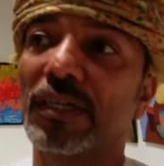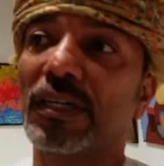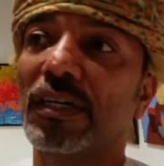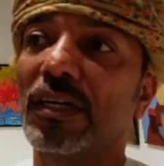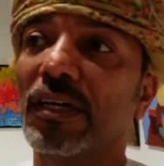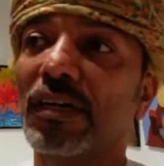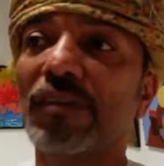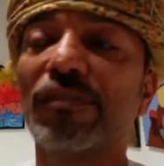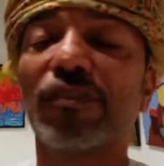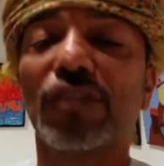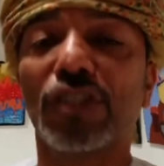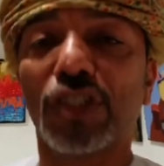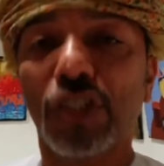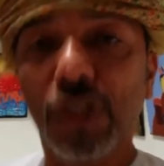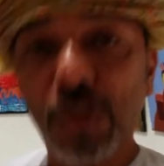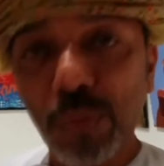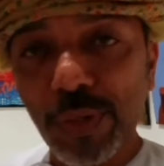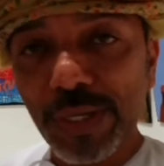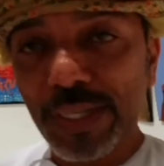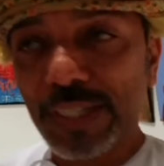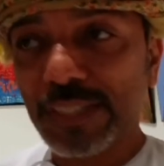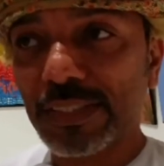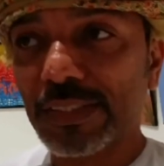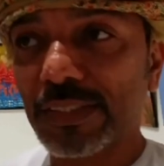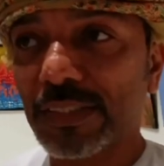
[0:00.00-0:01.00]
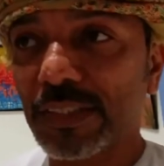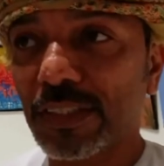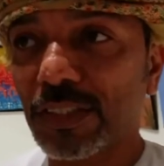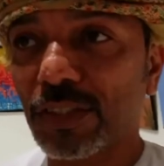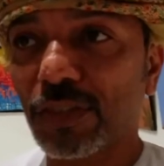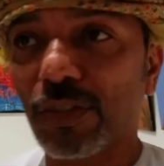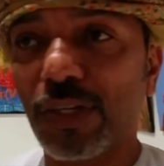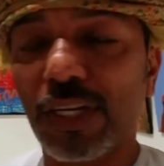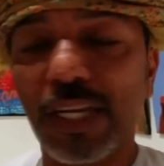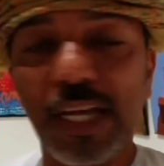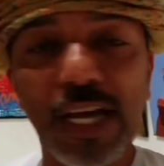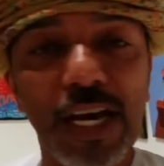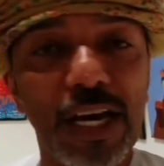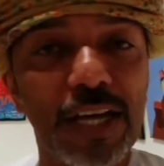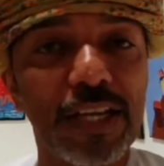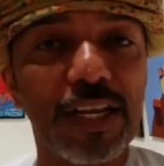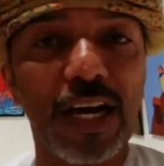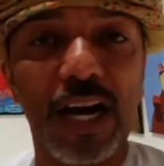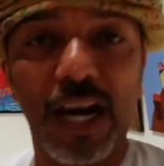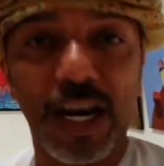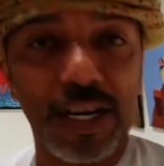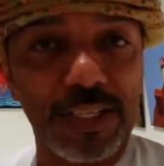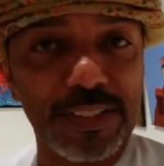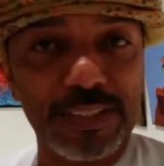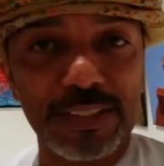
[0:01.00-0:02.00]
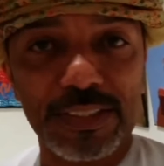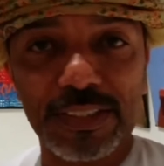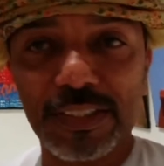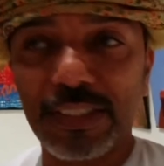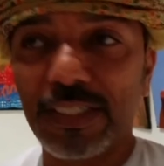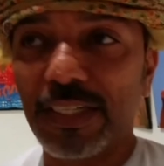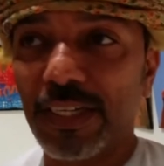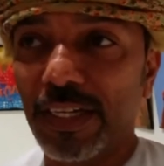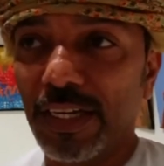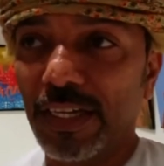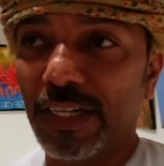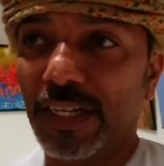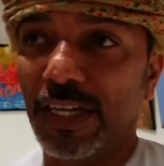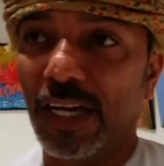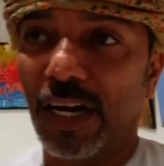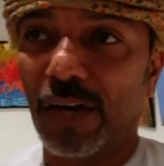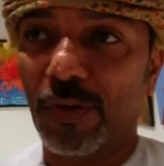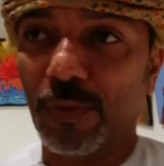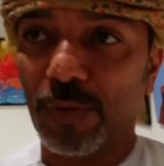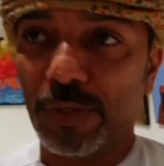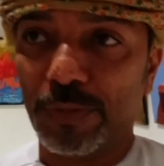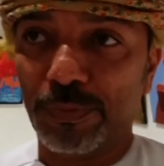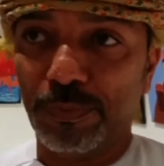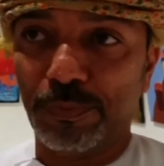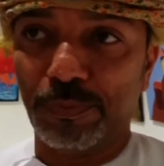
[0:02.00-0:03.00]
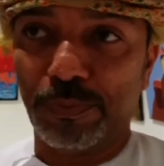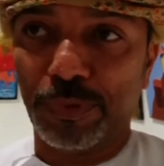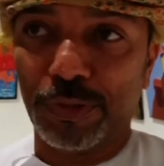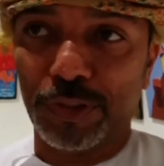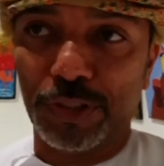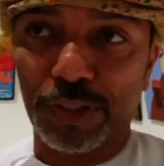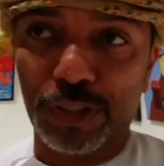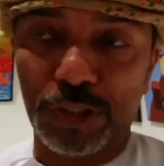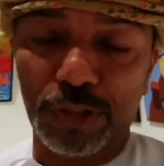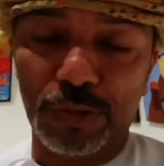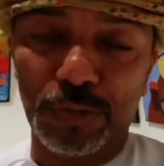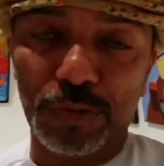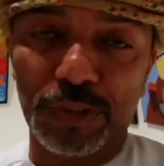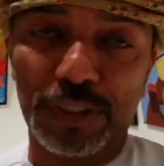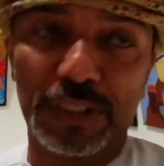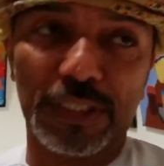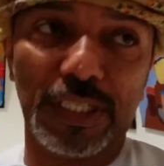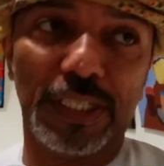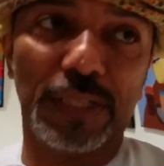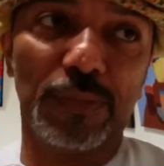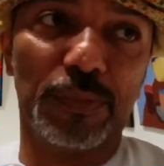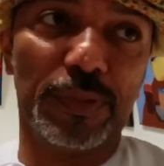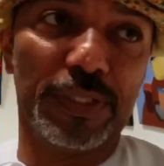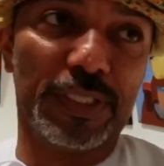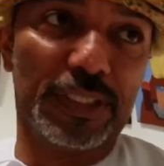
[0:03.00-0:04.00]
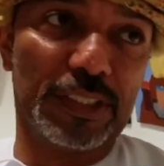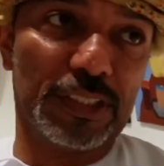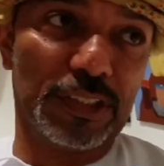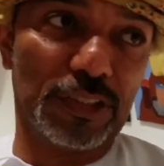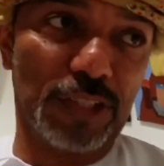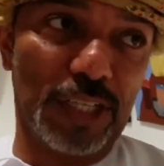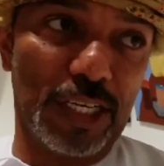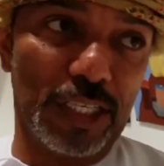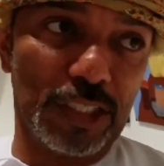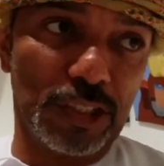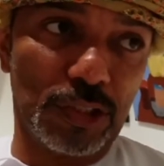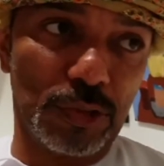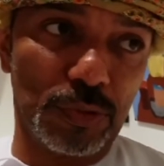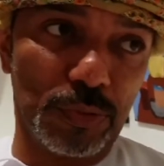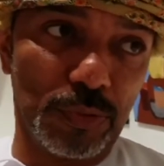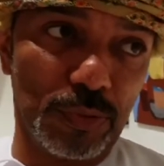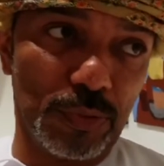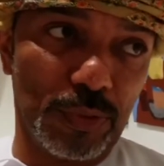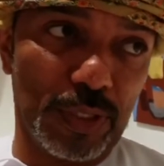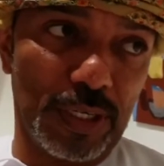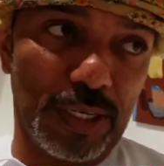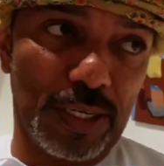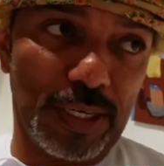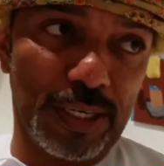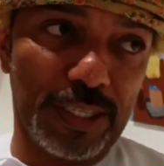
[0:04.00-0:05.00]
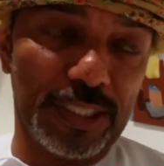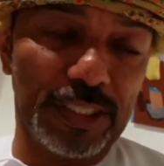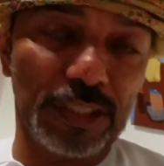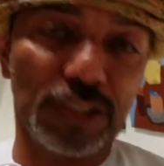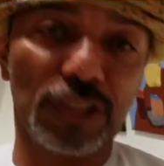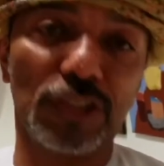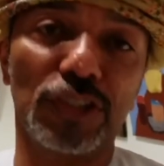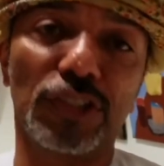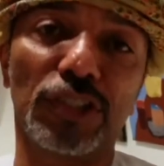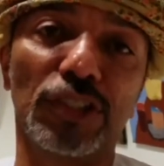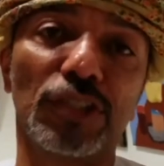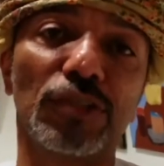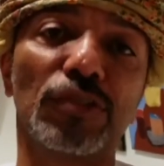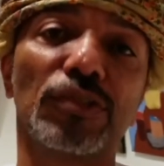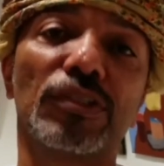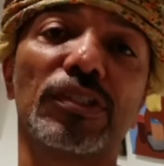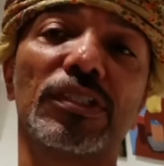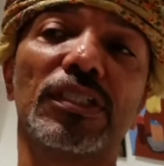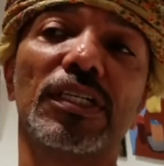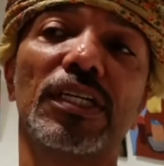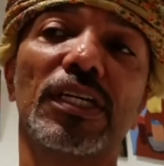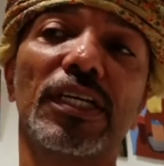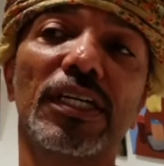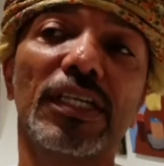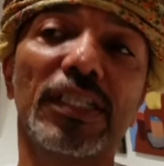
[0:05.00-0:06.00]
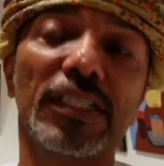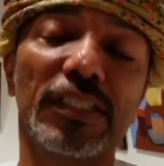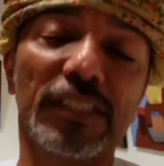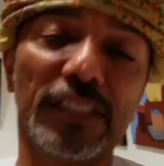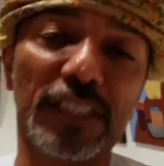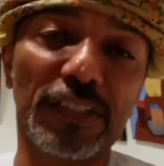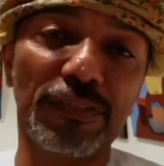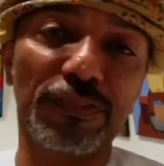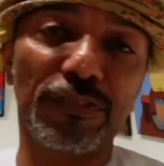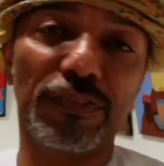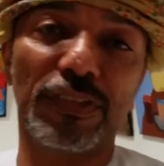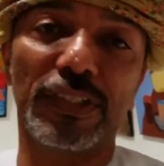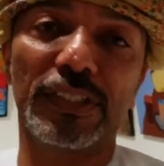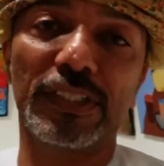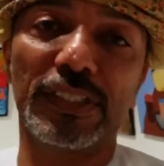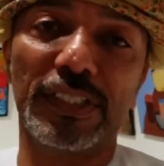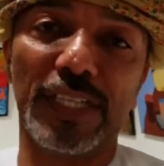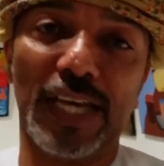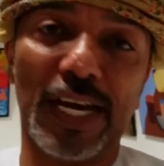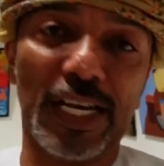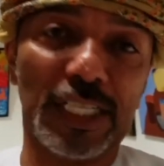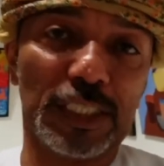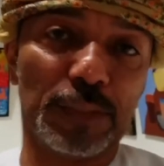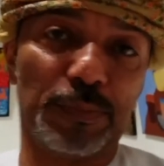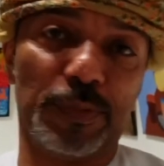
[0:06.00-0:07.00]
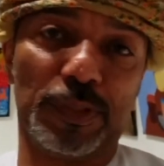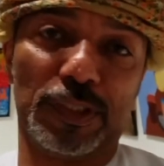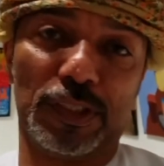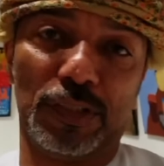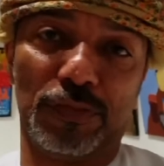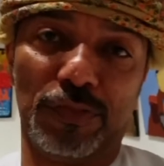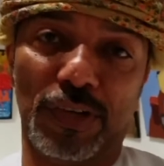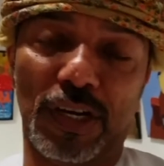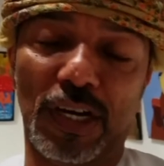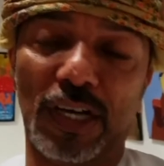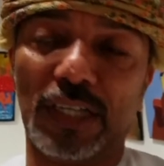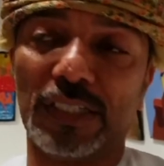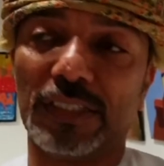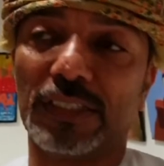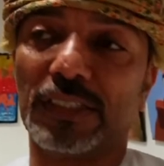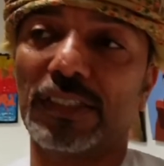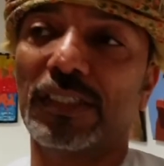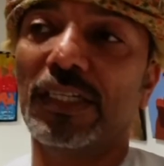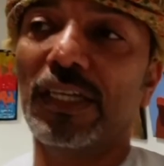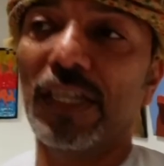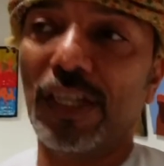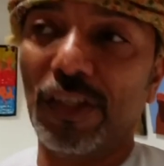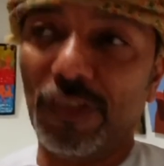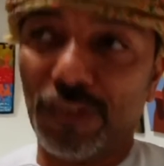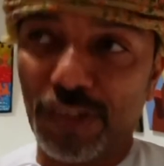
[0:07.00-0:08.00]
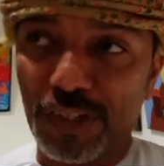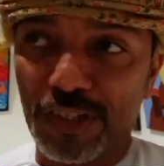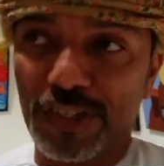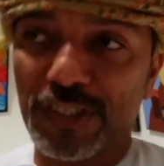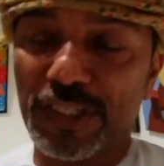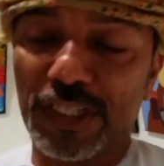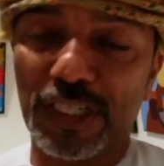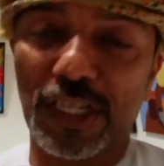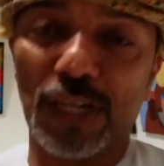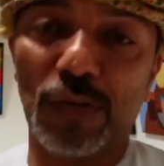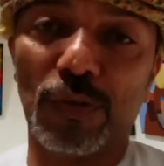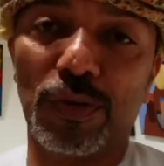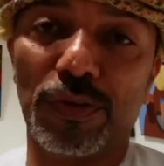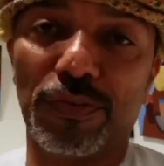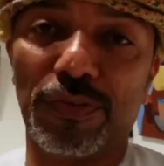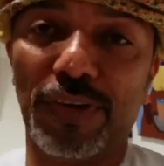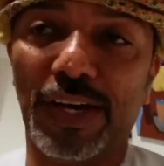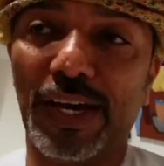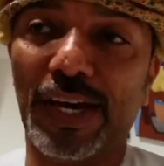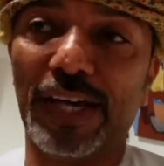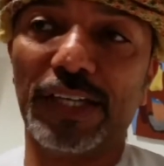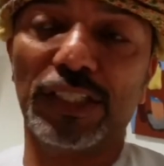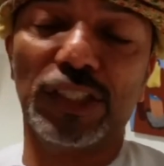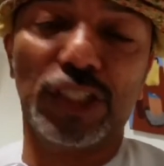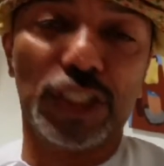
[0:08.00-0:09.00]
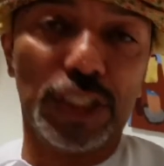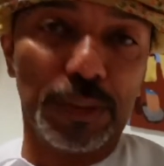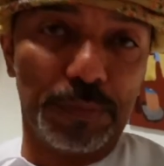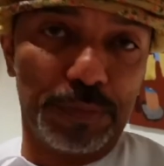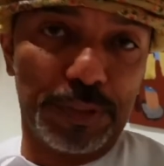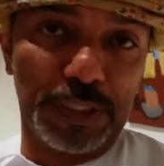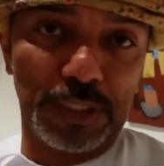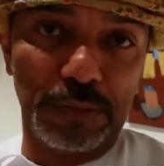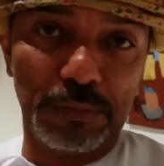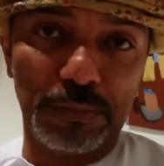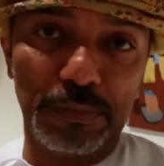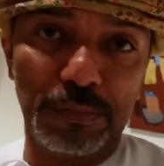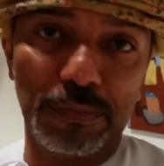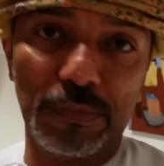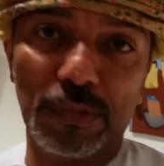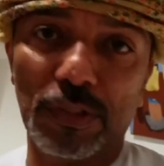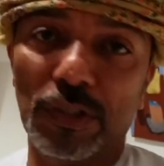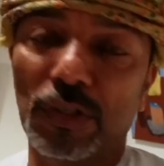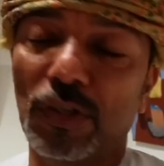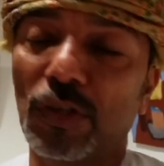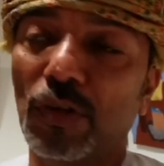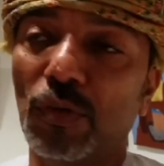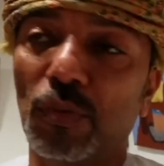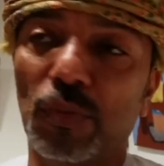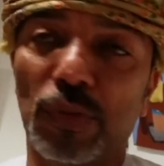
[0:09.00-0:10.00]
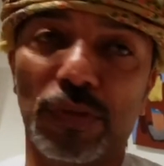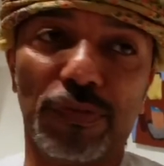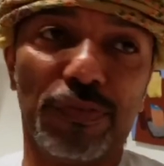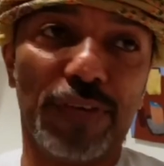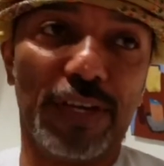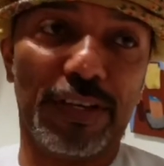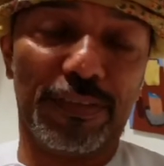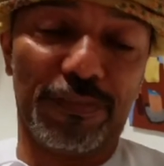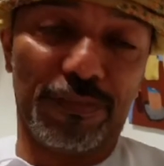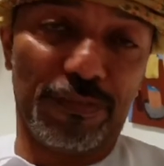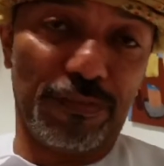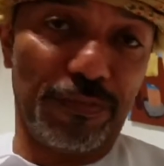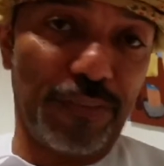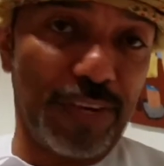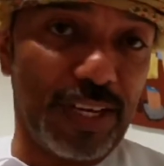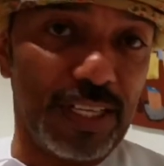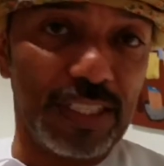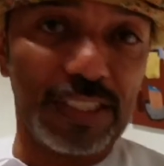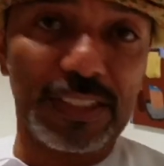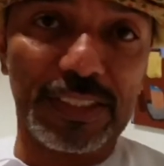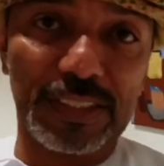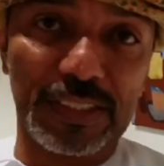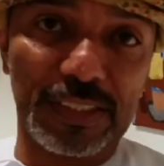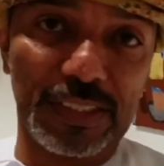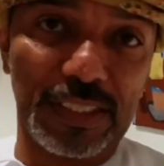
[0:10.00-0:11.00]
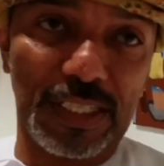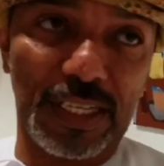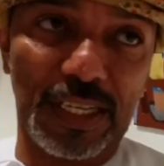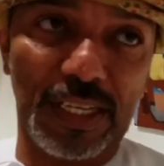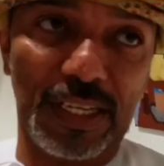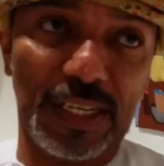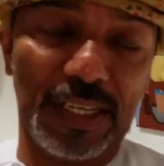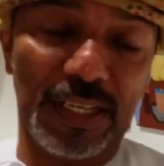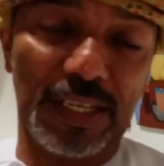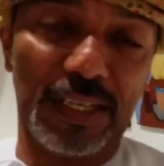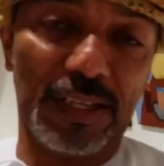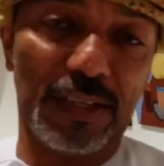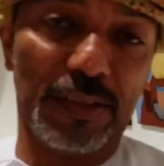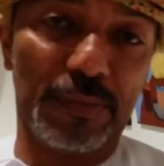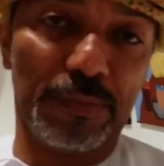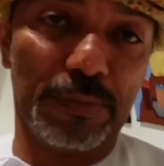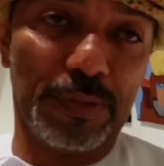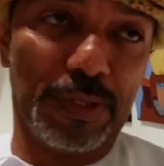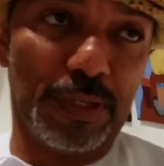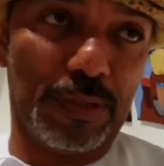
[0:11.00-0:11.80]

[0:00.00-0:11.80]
for two weeks to learn art. Now we produce and we try to uh, introduce different aspects of art. This year we've had gypsum, we've had felt uh, uh